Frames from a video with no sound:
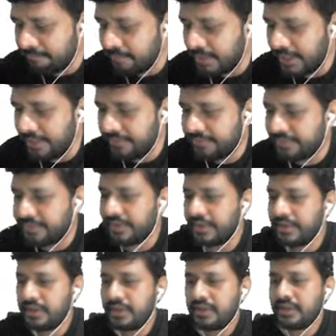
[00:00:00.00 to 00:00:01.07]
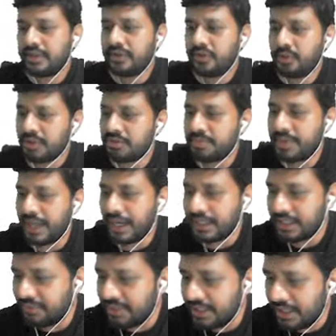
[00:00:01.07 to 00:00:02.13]
please, you must be
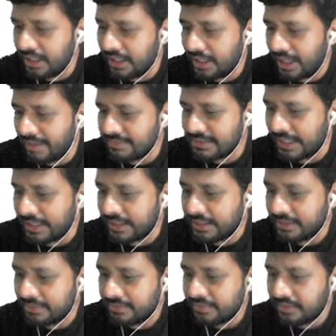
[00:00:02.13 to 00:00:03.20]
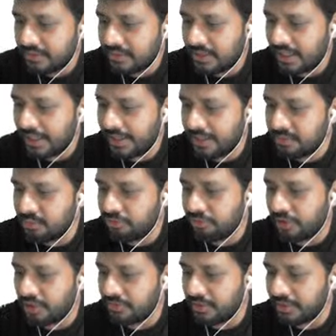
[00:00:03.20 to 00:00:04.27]
active in the live chat. Then I can move
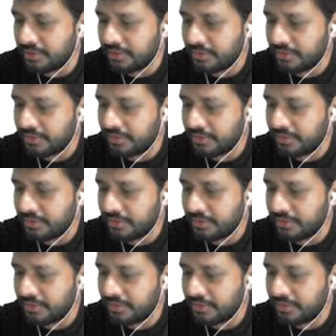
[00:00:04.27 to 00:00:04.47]
forward.